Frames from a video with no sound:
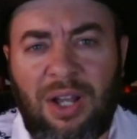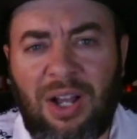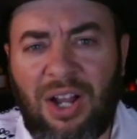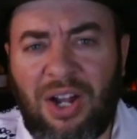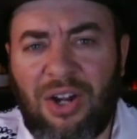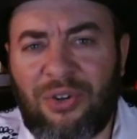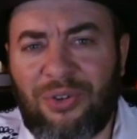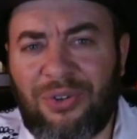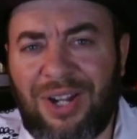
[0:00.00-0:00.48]

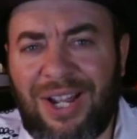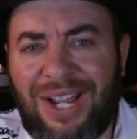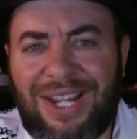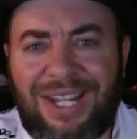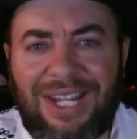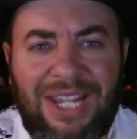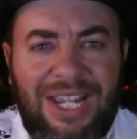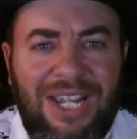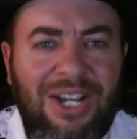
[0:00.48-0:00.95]
All
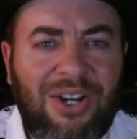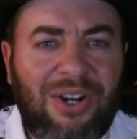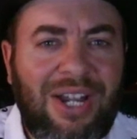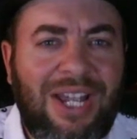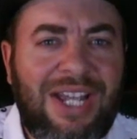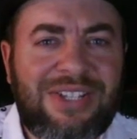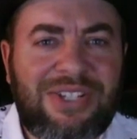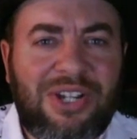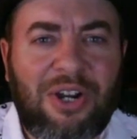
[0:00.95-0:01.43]
right, here
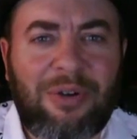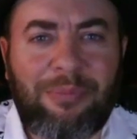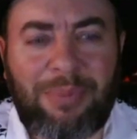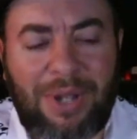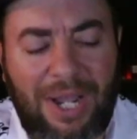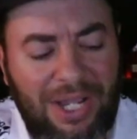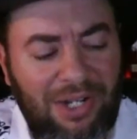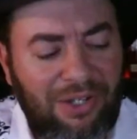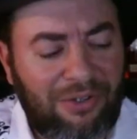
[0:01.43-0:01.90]
is our
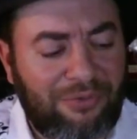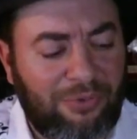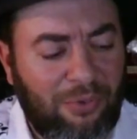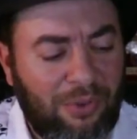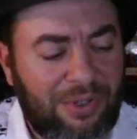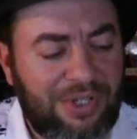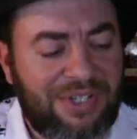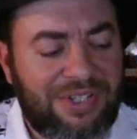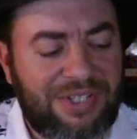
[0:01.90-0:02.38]
bottle
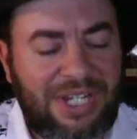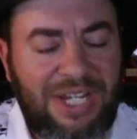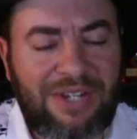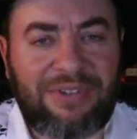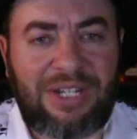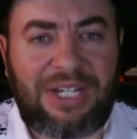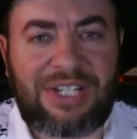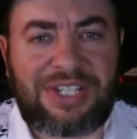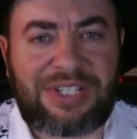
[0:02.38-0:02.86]
for this
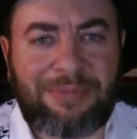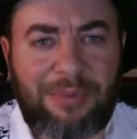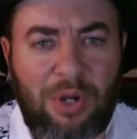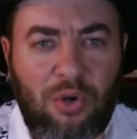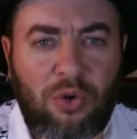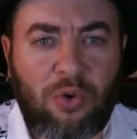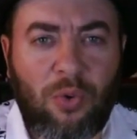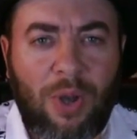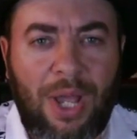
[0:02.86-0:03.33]
evening,
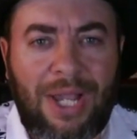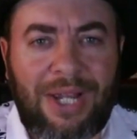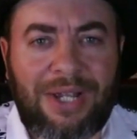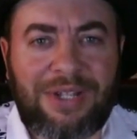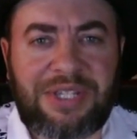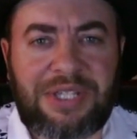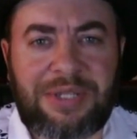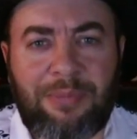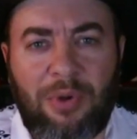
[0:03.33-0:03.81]
Smoke
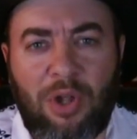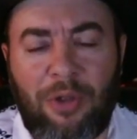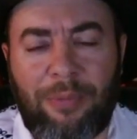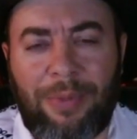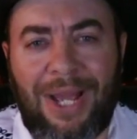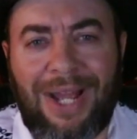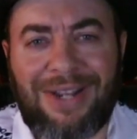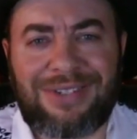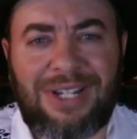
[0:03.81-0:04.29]
Wagon Small
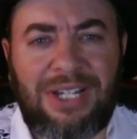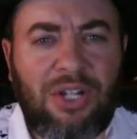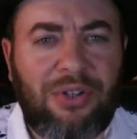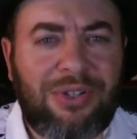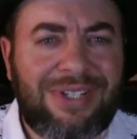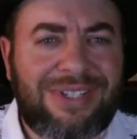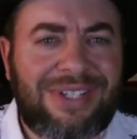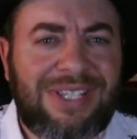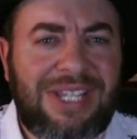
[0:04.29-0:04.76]
Batch. I
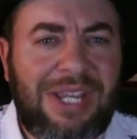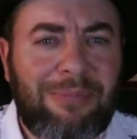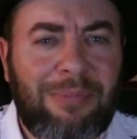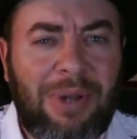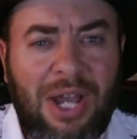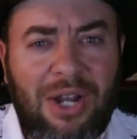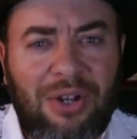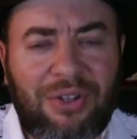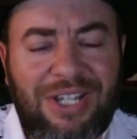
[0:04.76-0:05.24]
know this is a
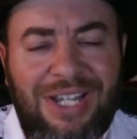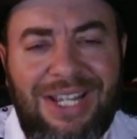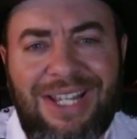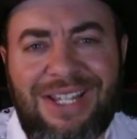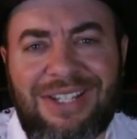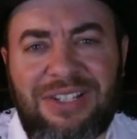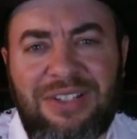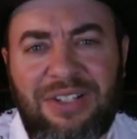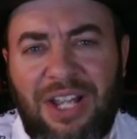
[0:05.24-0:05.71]
bottle that
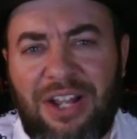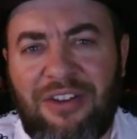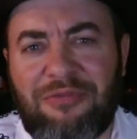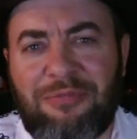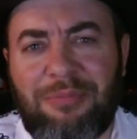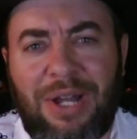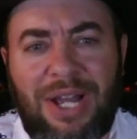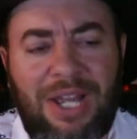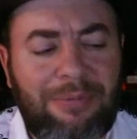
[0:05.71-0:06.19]
is
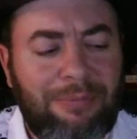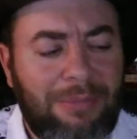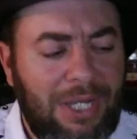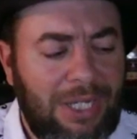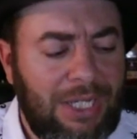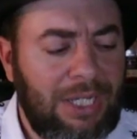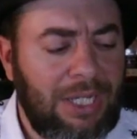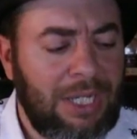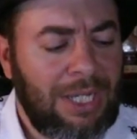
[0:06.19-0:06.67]
loved by
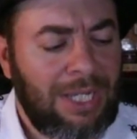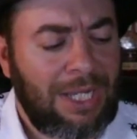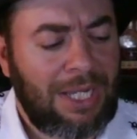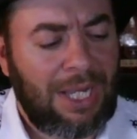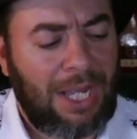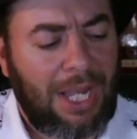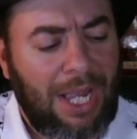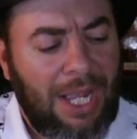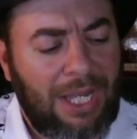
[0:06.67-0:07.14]
many,
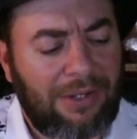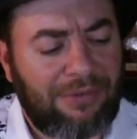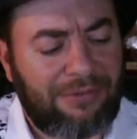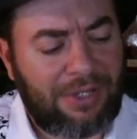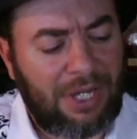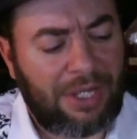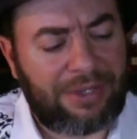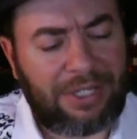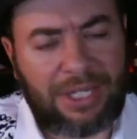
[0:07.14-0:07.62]
and
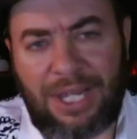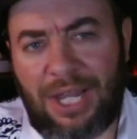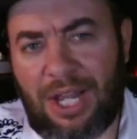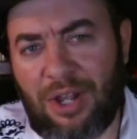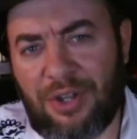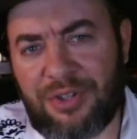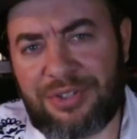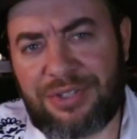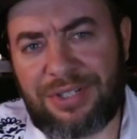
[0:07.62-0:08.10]
if nothing
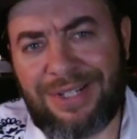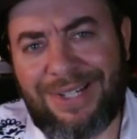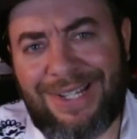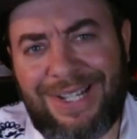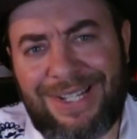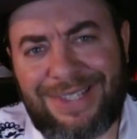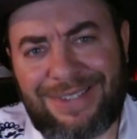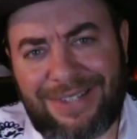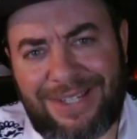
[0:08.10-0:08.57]
else,
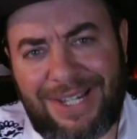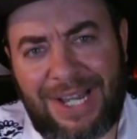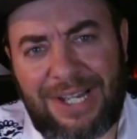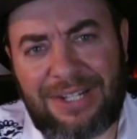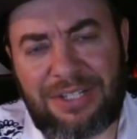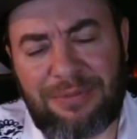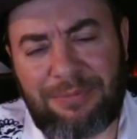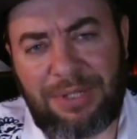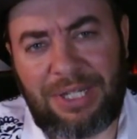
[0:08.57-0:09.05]
it's
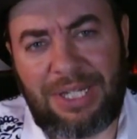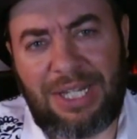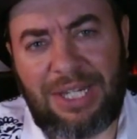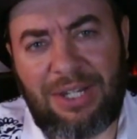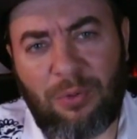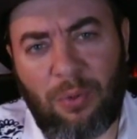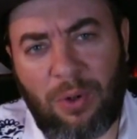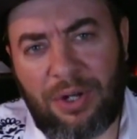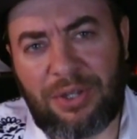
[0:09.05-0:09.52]
got to
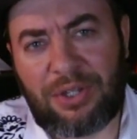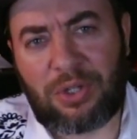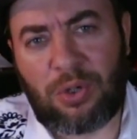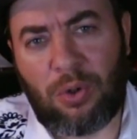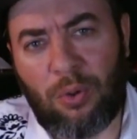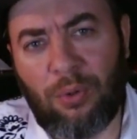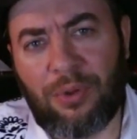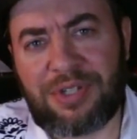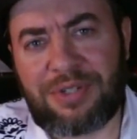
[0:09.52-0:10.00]
be one of the
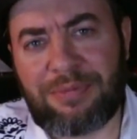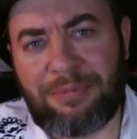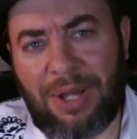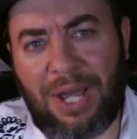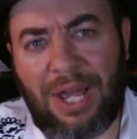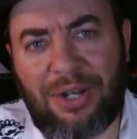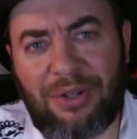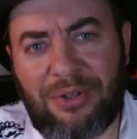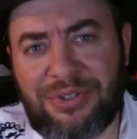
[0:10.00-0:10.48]
coolest
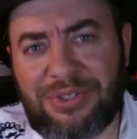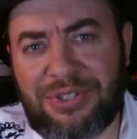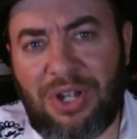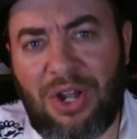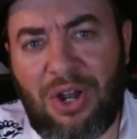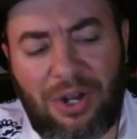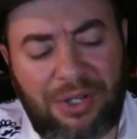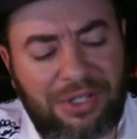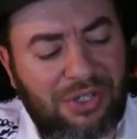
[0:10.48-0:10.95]
bottles
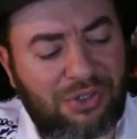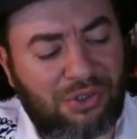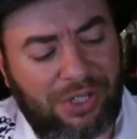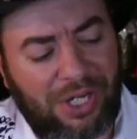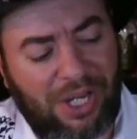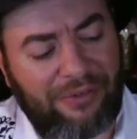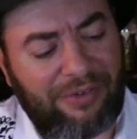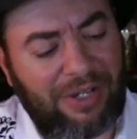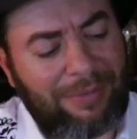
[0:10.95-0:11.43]
on the
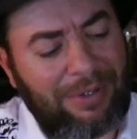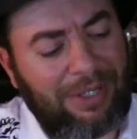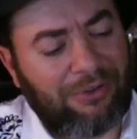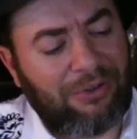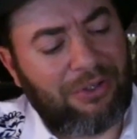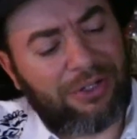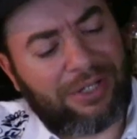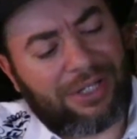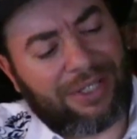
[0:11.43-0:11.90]
shelf. I
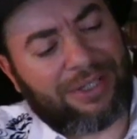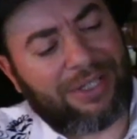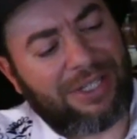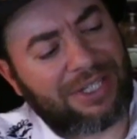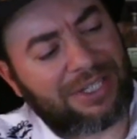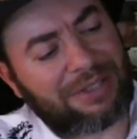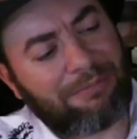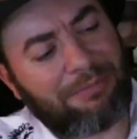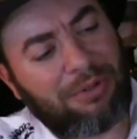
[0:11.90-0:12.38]
mean, look at
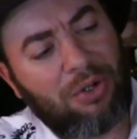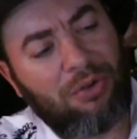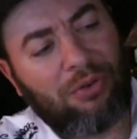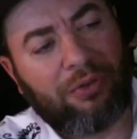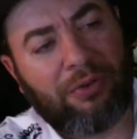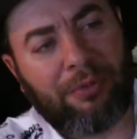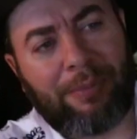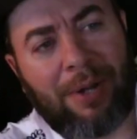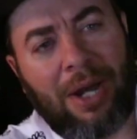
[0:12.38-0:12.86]
this
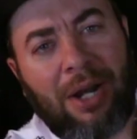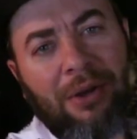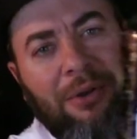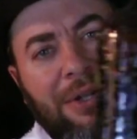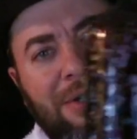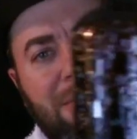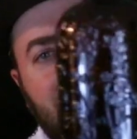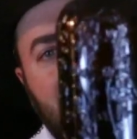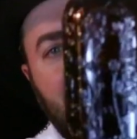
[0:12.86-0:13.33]
beautiful bottle.
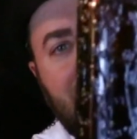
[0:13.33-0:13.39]
Let's